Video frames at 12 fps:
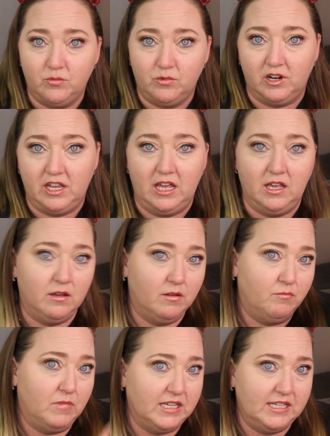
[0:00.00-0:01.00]
working,
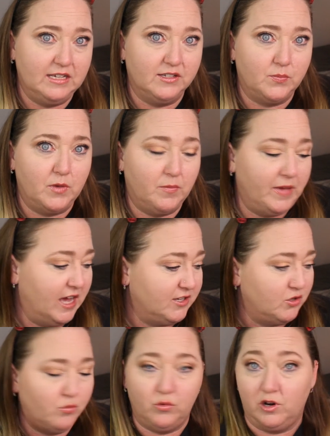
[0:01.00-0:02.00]
mixing a small
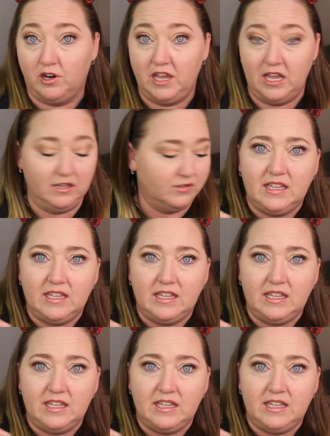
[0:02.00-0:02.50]
batch, working.